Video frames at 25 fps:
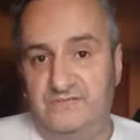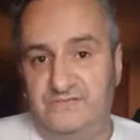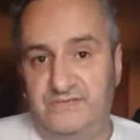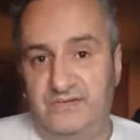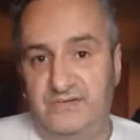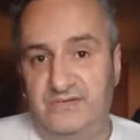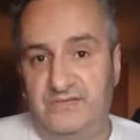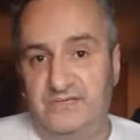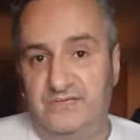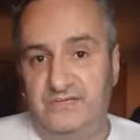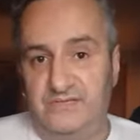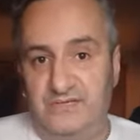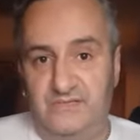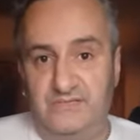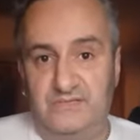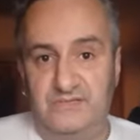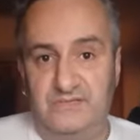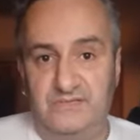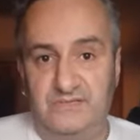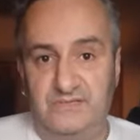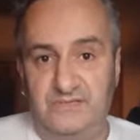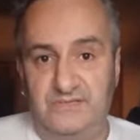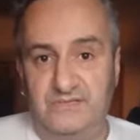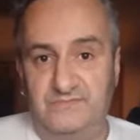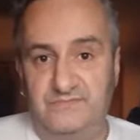find a,
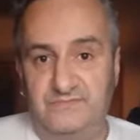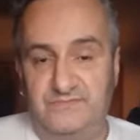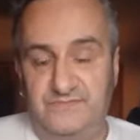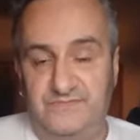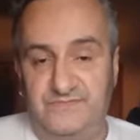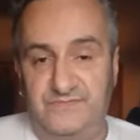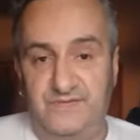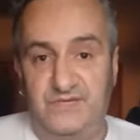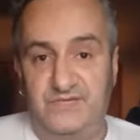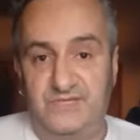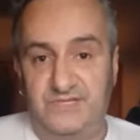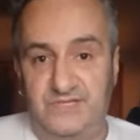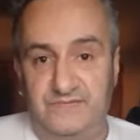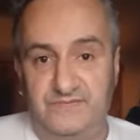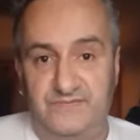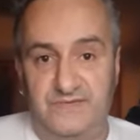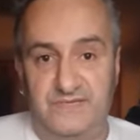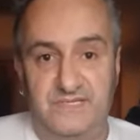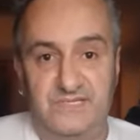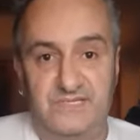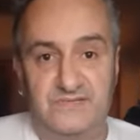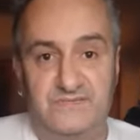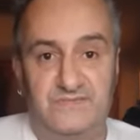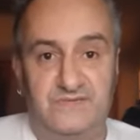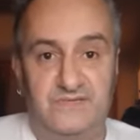a first
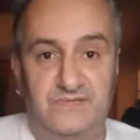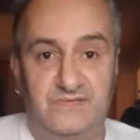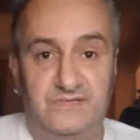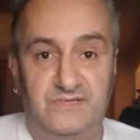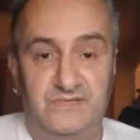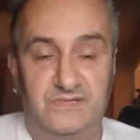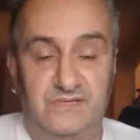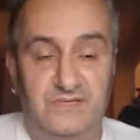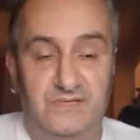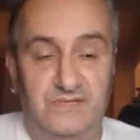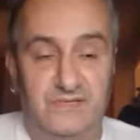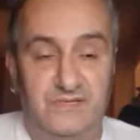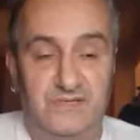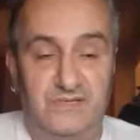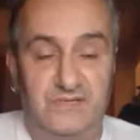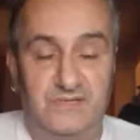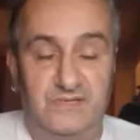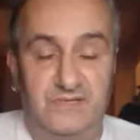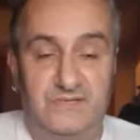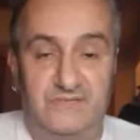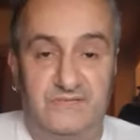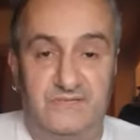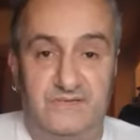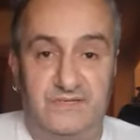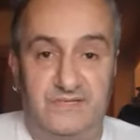defence for
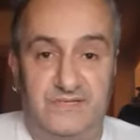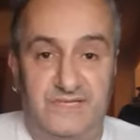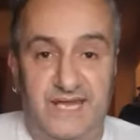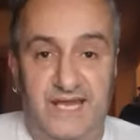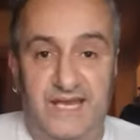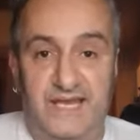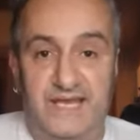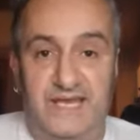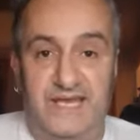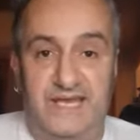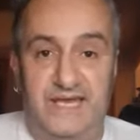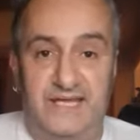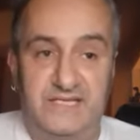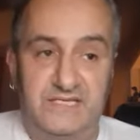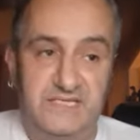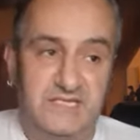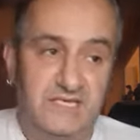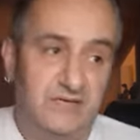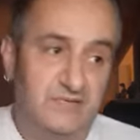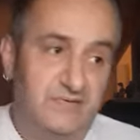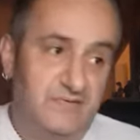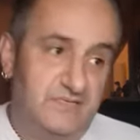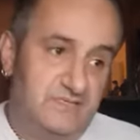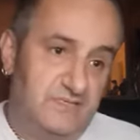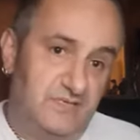for Galahad,
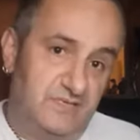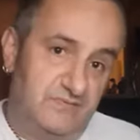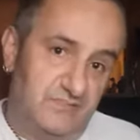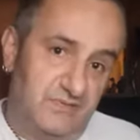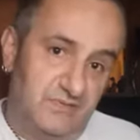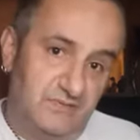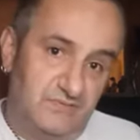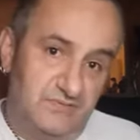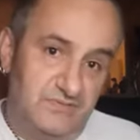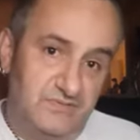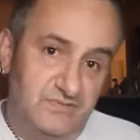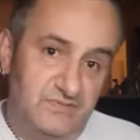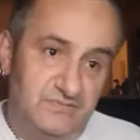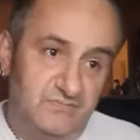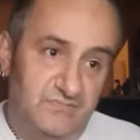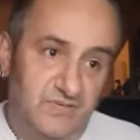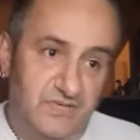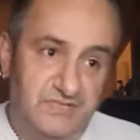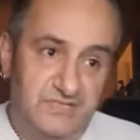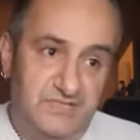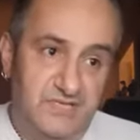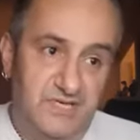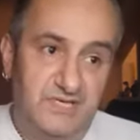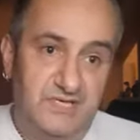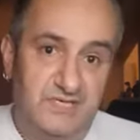so he said, "Well, does
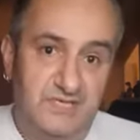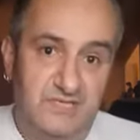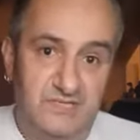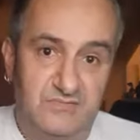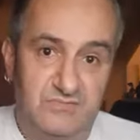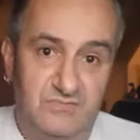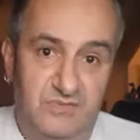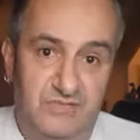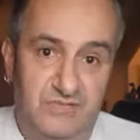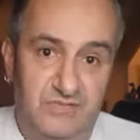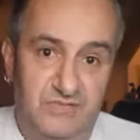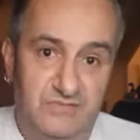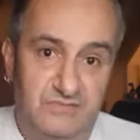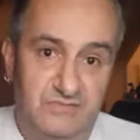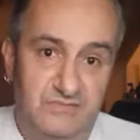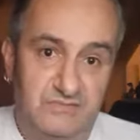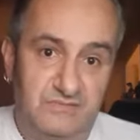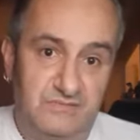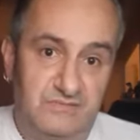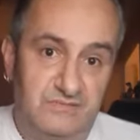Martinez want it?"